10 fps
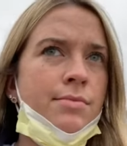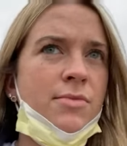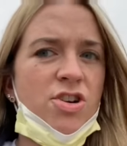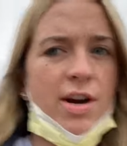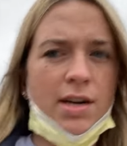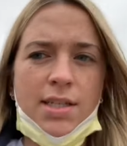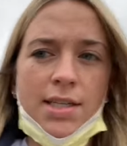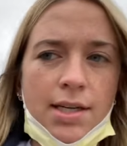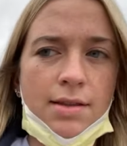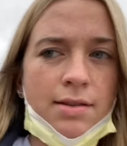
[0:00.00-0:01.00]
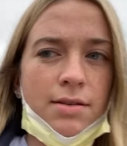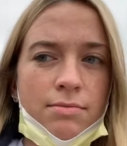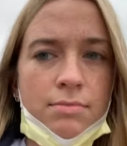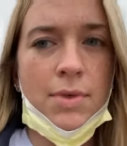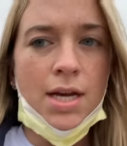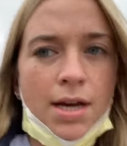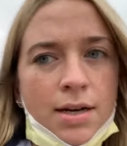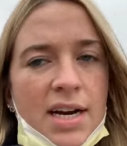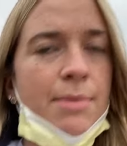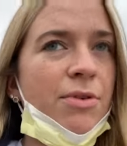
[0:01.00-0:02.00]
Try not to get the
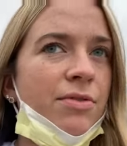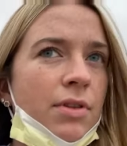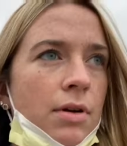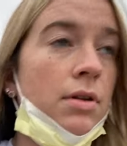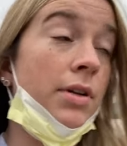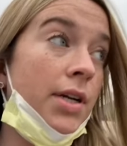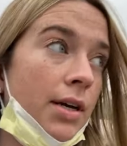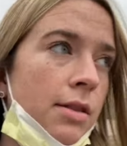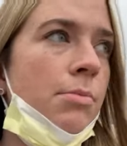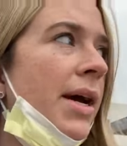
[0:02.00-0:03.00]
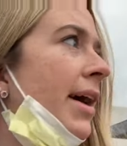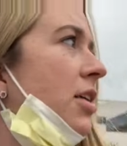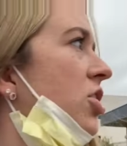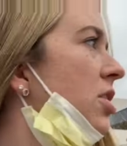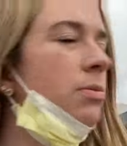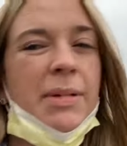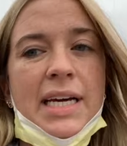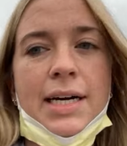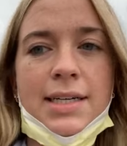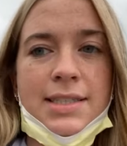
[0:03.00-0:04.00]
name of the clinic in the back just
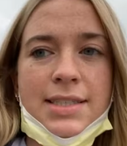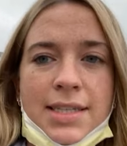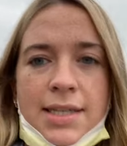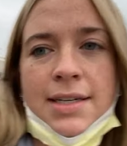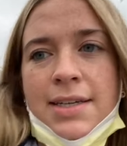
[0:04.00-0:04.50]
because